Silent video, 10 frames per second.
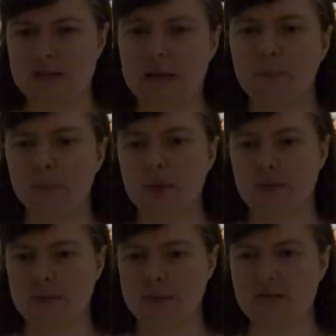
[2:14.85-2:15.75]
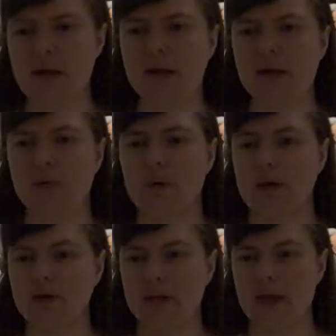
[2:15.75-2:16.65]
somewhat the style I
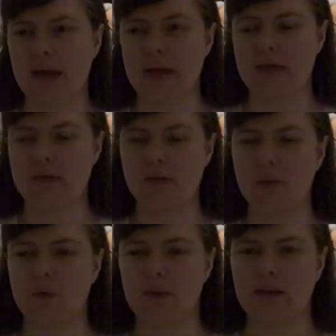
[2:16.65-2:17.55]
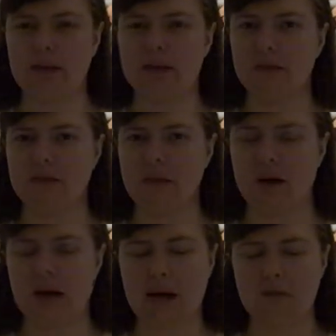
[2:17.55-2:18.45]
want and only
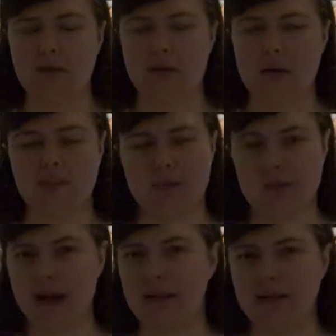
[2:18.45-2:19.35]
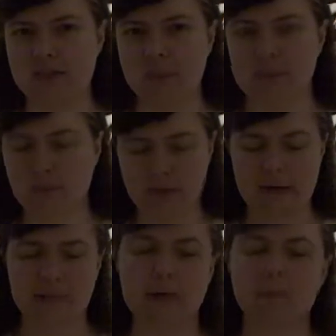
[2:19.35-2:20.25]
not have to do that much styling to it,
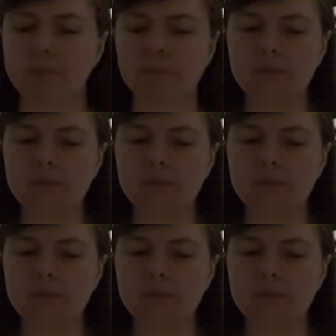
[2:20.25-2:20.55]
whatever.